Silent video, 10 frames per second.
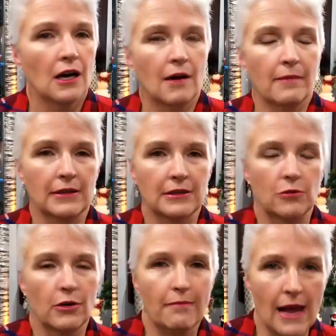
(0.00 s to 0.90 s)
a much
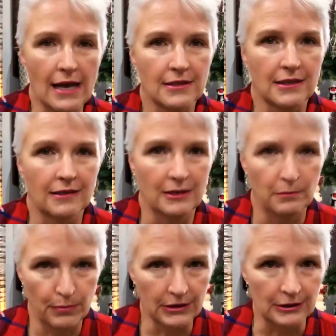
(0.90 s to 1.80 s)
more masculine
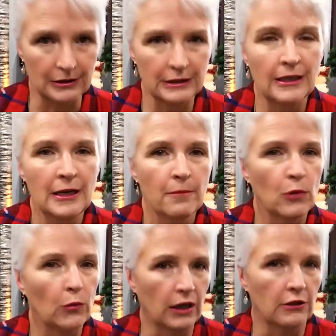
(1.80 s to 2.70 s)
build.
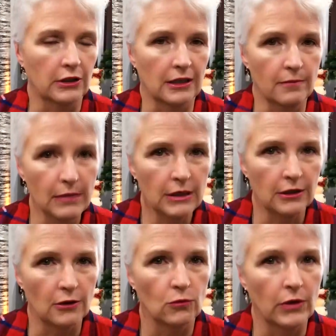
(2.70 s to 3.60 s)
But when I look in a
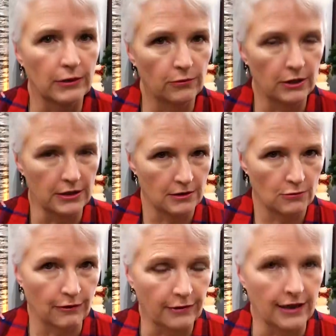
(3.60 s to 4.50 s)
mirror, what
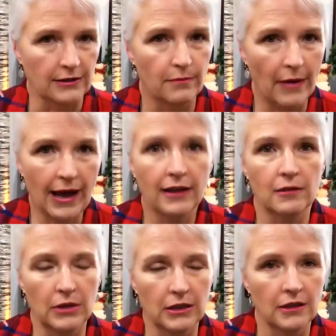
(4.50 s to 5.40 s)
reflects back
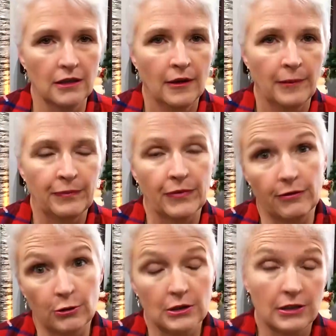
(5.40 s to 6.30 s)
at me,
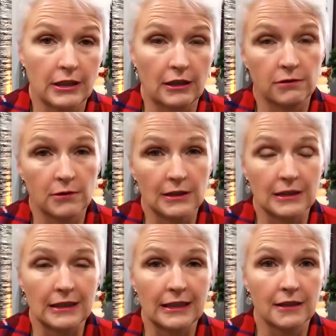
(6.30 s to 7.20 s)
fortunately,
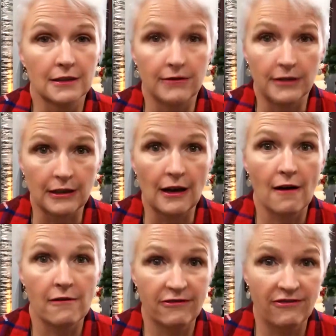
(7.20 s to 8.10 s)
unfortunately, is a very
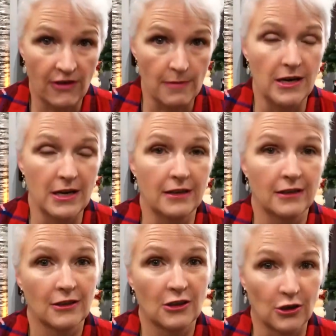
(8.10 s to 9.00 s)
feminine,
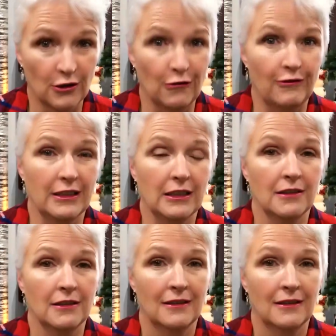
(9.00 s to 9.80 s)
curvy